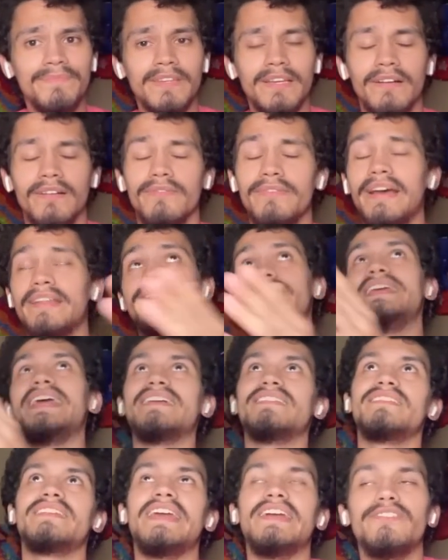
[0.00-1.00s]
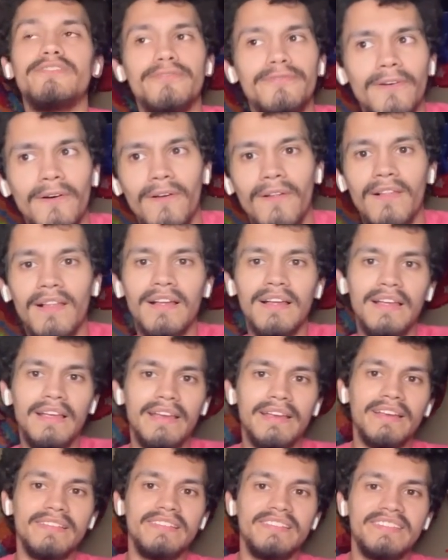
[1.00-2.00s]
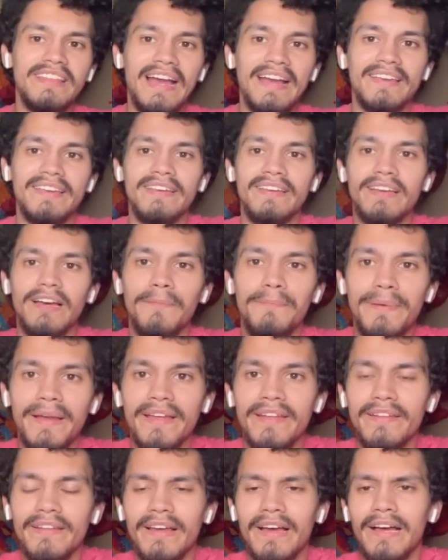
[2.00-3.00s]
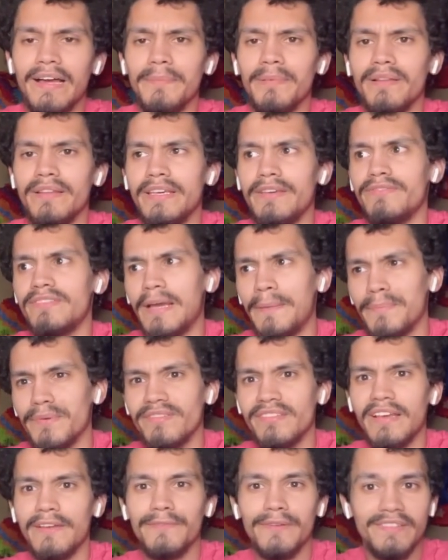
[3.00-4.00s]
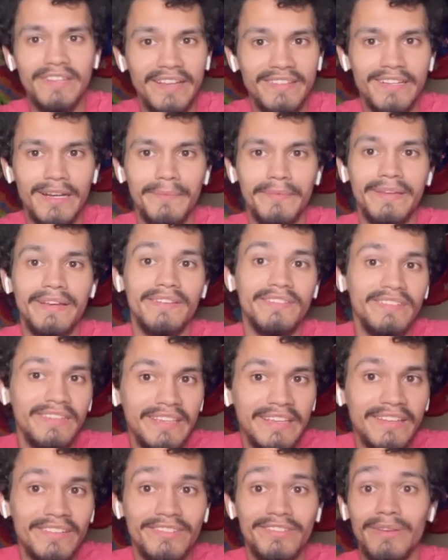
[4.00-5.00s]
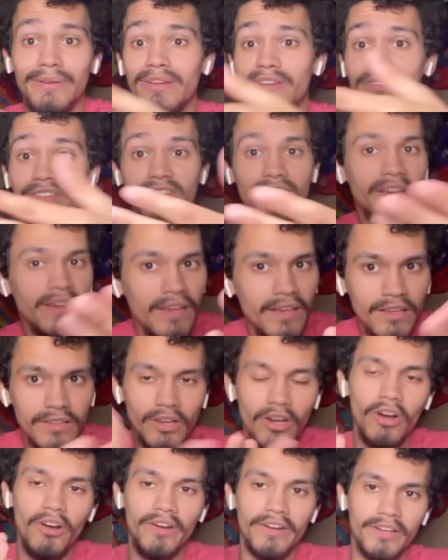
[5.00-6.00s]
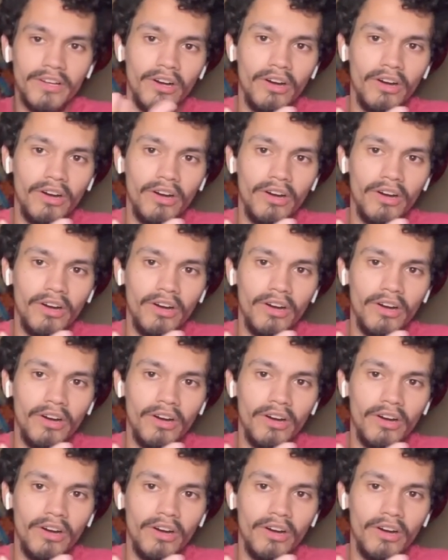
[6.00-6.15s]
Rather, he has his gauge full because he's stacking Cup Pen, I believe, 10% for 10 timer counts each, so you could just card.